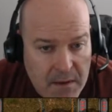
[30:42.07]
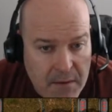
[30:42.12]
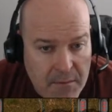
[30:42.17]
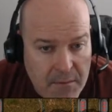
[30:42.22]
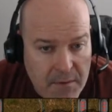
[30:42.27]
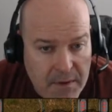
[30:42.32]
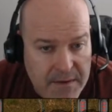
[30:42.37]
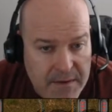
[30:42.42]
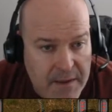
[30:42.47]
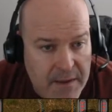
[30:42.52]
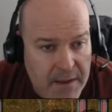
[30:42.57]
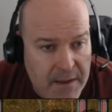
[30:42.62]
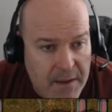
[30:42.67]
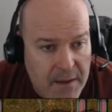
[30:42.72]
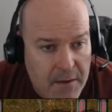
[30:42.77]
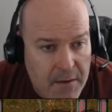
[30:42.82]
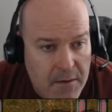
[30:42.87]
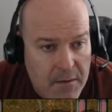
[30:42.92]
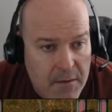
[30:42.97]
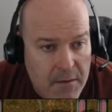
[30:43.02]
Oh, right
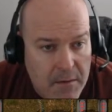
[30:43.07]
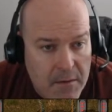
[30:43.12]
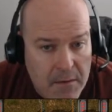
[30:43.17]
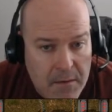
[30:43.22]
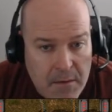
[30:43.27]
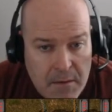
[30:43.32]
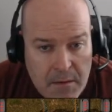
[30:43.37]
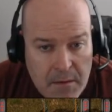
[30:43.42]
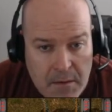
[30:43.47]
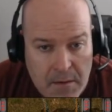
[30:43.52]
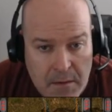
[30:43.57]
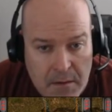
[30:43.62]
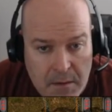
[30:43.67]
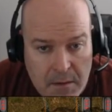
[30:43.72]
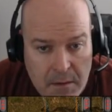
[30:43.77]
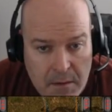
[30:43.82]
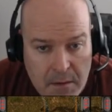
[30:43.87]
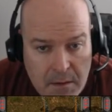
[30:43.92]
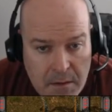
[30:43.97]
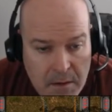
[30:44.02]
there.
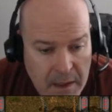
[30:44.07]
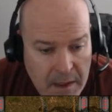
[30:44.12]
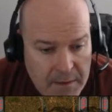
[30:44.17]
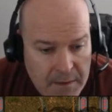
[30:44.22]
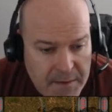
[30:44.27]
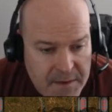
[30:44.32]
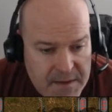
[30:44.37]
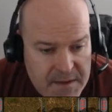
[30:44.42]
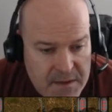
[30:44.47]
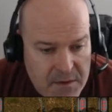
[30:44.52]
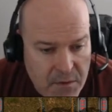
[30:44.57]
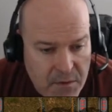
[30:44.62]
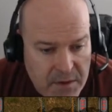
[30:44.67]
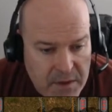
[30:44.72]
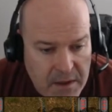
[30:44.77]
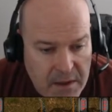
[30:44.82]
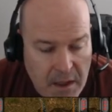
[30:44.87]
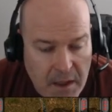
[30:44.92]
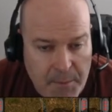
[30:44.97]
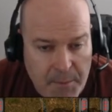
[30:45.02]
And this is only
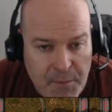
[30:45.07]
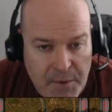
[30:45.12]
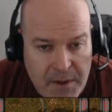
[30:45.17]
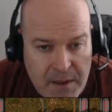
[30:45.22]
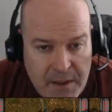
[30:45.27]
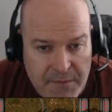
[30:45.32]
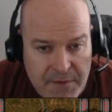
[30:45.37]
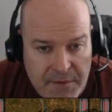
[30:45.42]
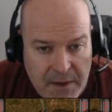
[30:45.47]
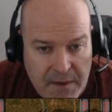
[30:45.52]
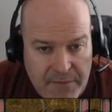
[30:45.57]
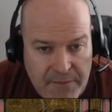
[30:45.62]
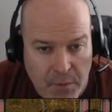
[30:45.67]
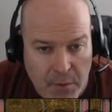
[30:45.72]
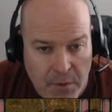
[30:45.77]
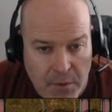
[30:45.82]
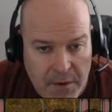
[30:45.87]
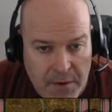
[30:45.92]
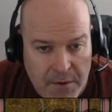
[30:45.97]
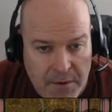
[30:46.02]
going to operate if you have
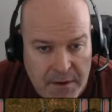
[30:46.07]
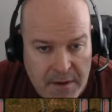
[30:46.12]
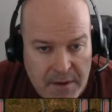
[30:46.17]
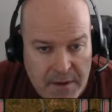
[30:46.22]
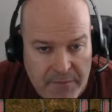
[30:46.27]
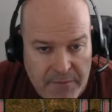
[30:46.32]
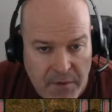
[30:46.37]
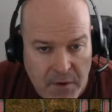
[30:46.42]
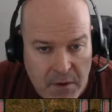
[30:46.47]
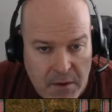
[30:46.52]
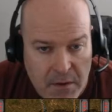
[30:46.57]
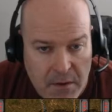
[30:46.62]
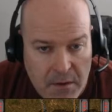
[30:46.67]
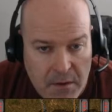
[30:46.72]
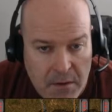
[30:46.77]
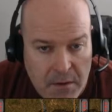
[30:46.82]
400 invar.